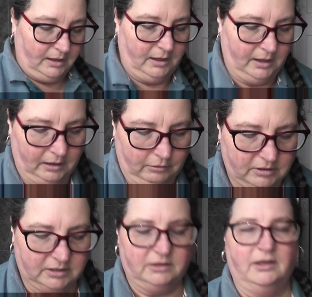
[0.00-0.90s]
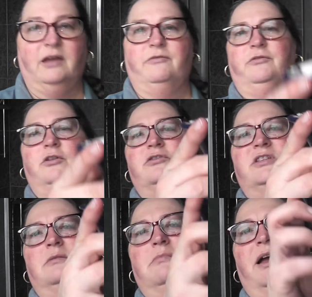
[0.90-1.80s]
And look at, I'm
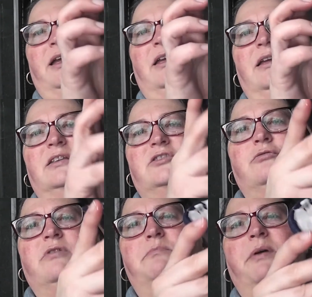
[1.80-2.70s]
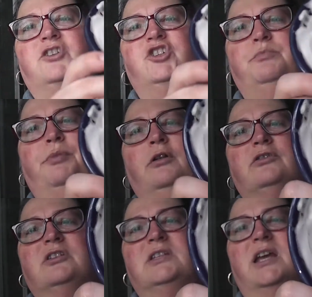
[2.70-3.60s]
using my Suribatchi bowl
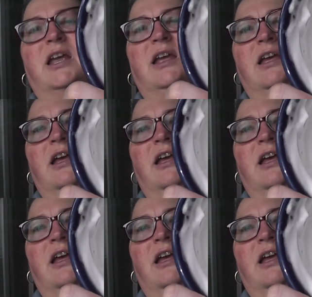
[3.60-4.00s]
today.